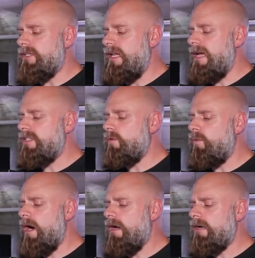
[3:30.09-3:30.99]
And as the
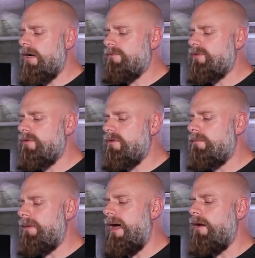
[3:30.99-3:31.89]
water comes through, the
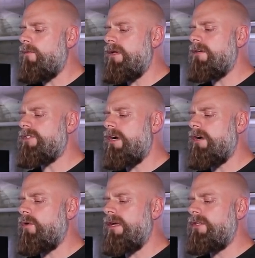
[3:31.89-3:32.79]
bio wheels are
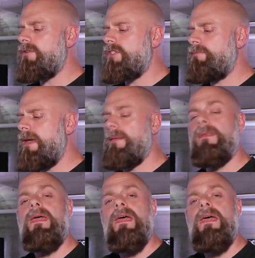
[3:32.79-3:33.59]
going to spin.